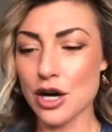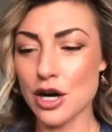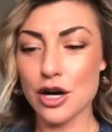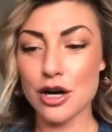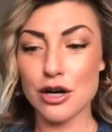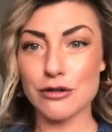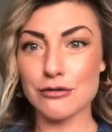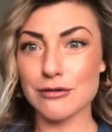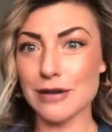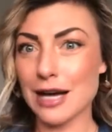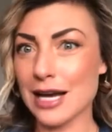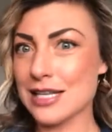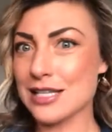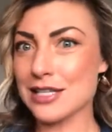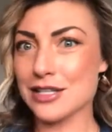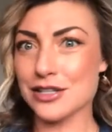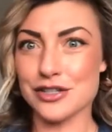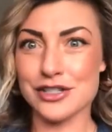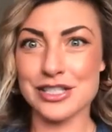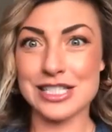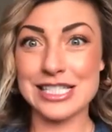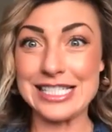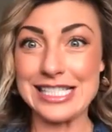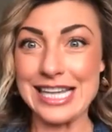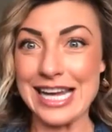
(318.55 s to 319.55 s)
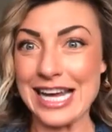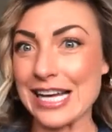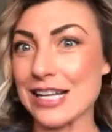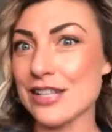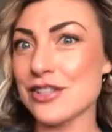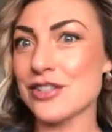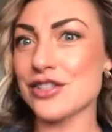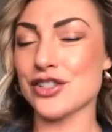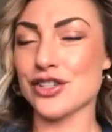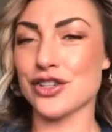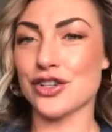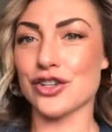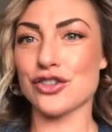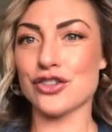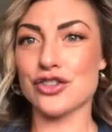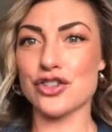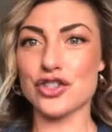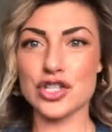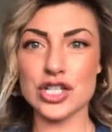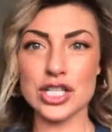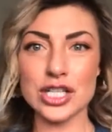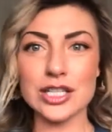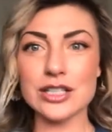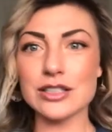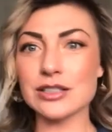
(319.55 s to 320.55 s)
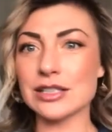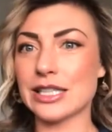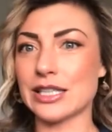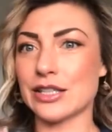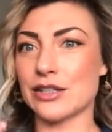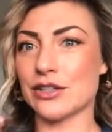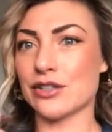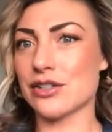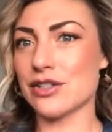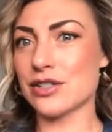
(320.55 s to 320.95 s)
Wrestlers, dancers, cheerleaders,